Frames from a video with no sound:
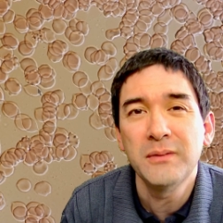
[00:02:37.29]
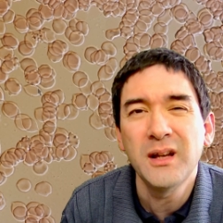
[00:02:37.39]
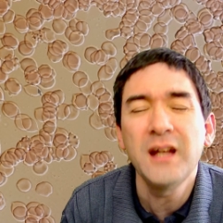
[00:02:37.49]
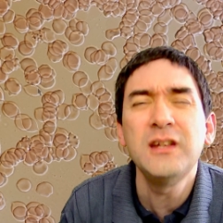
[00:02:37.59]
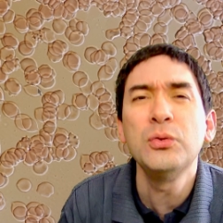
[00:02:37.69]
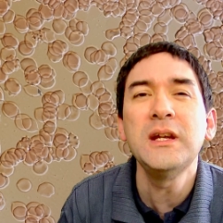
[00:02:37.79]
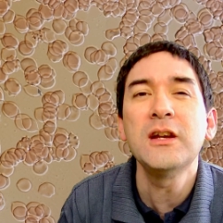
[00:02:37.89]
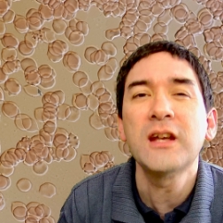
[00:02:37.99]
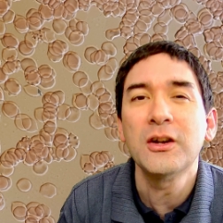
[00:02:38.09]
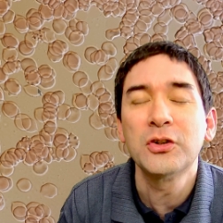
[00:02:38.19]
a
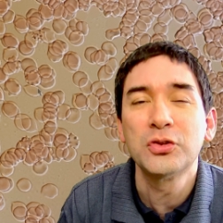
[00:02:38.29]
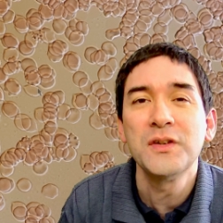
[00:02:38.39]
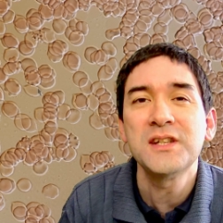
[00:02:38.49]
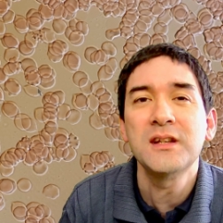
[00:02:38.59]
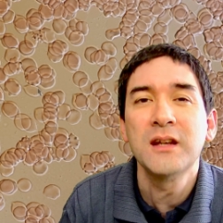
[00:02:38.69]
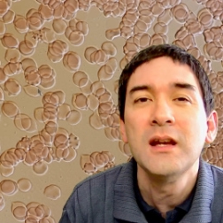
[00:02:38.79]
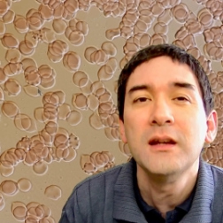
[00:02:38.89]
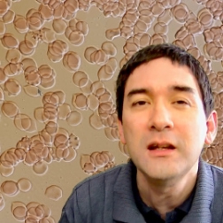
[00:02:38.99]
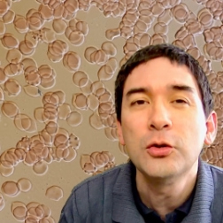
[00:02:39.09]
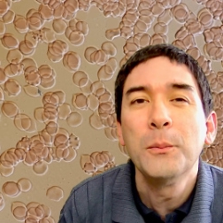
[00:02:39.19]
unique characteristic
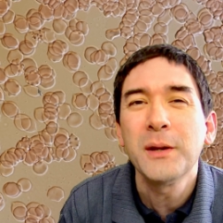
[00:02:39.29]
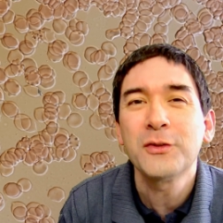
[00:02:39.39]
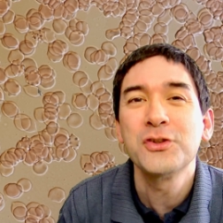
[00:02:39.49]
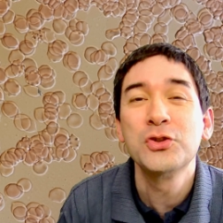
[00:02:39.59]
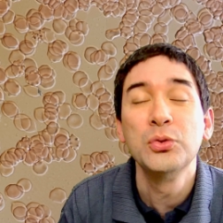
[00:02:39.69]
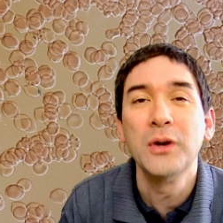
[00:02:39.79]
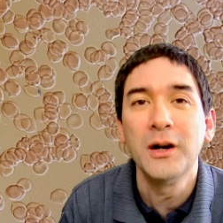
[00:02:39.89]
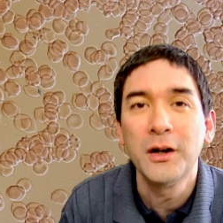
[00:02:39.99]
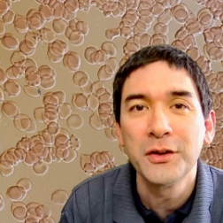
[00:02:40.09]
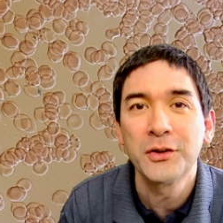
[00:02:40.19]
in comparison to
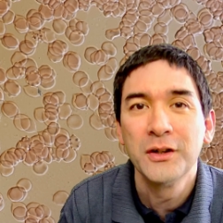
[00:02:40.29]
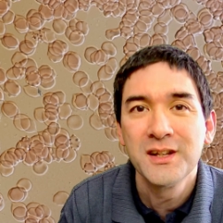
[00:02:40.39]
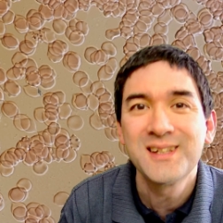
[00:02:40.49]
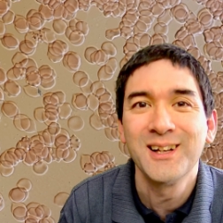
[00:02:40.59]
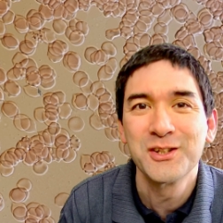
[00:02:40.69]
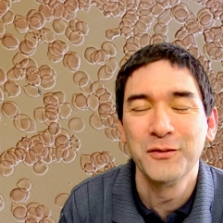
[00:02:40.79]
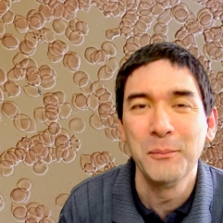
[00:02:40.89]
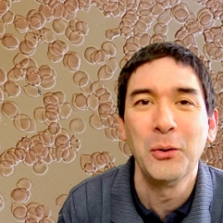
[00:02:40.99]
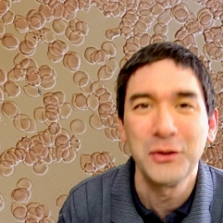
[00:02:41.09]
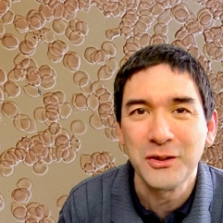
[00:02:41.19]
other cells of the
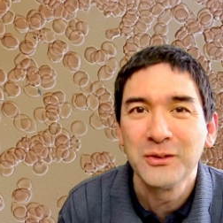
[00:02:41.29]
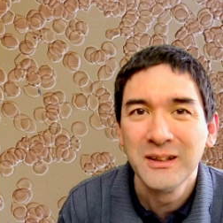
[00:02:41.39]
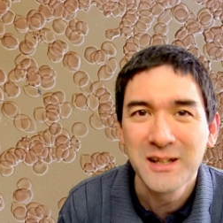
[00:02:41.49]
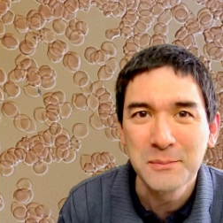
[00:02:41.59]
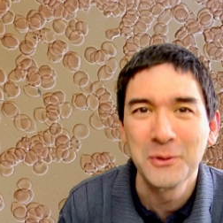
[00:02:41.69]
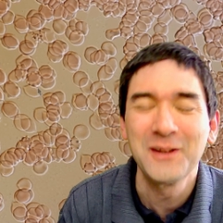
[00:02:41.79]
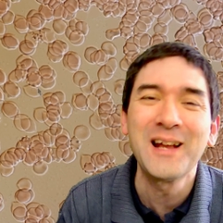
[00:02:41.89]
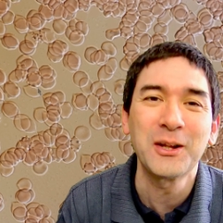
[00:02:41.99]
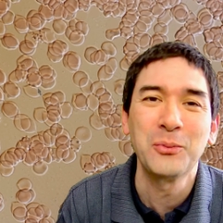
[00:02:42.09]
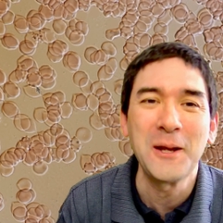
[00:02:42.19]
body. Let's put it
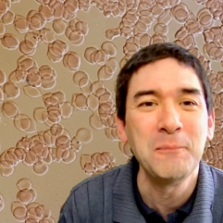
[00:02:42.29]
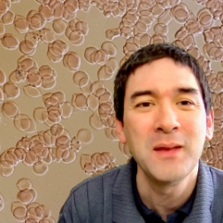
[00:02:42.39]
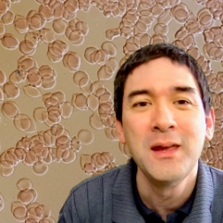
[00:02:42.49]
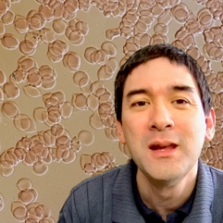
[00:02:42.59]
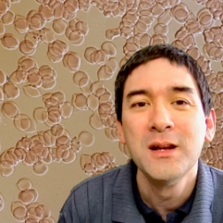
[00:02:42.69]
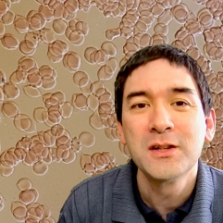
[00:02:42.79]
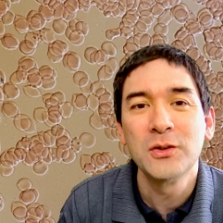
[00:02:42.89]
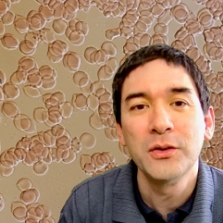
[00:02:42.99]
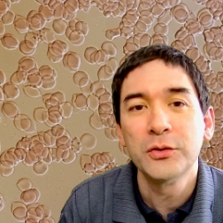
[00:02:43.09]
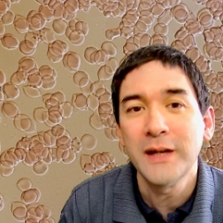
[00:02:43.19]
that way.
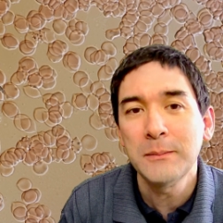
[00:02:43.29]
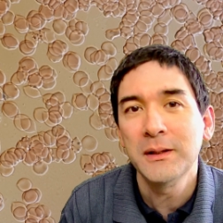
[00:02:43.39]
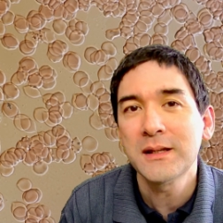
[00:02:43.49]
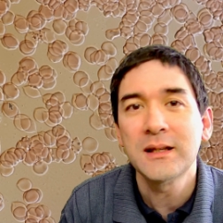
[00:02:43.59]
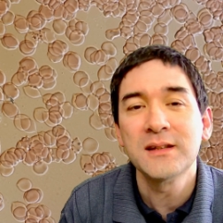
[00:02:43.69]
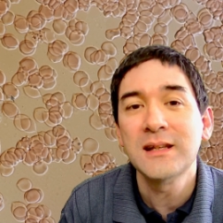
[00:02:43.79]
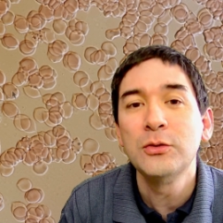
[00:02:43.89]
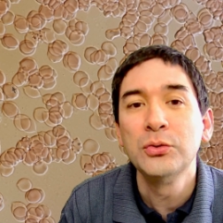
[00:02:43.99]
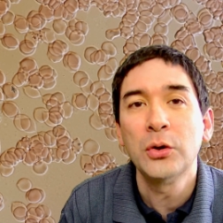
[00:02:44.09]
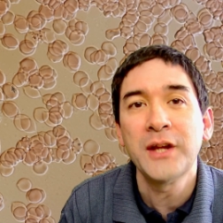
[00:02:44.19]
So the red blood cells, they
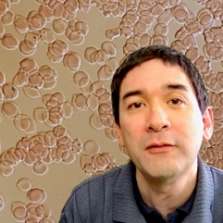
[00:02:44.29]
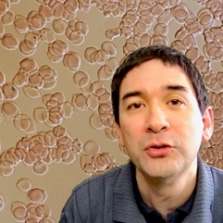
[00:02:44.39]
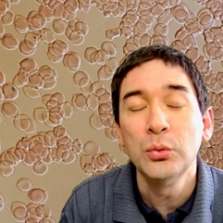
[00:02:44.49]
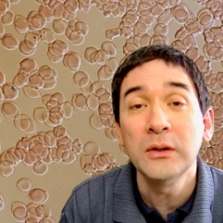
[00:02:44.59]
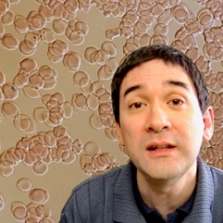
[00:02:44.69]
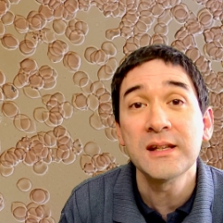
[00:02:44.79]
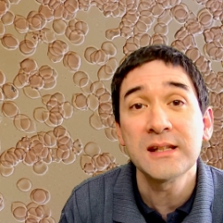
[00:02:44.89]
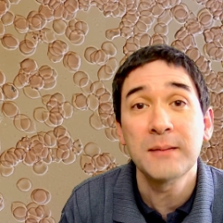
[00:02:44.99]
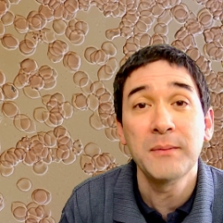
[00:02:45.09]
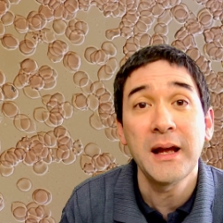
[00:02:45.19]
do not have a nucleus
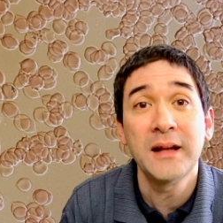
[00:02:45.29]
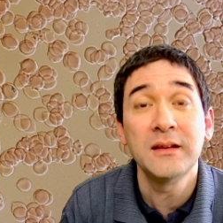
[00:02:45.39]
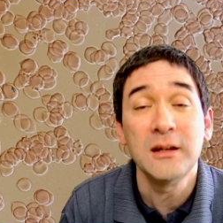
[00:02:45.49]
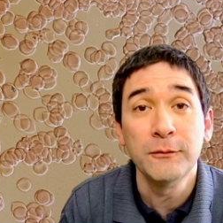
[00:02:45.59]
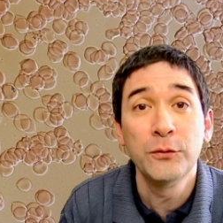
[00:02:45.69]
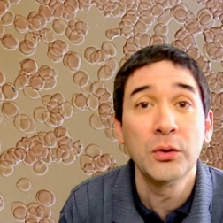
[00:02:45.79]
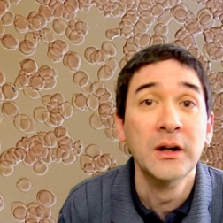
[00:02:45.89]
and, and therefore